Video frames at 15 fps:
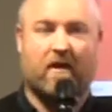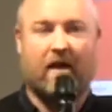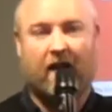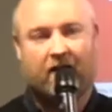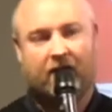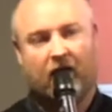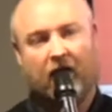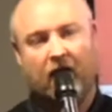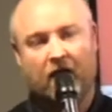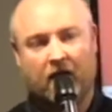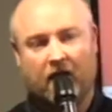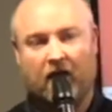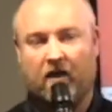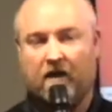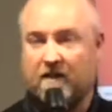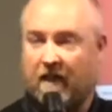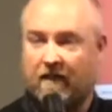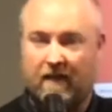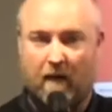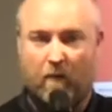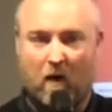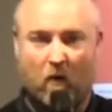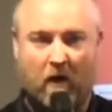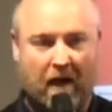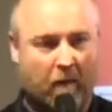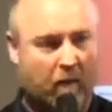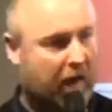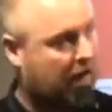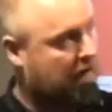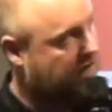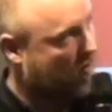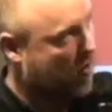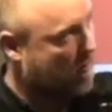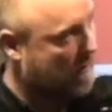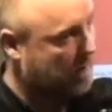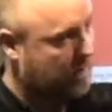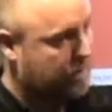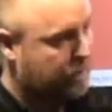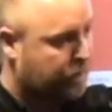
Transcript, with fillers: data and I could send email campaigns from it.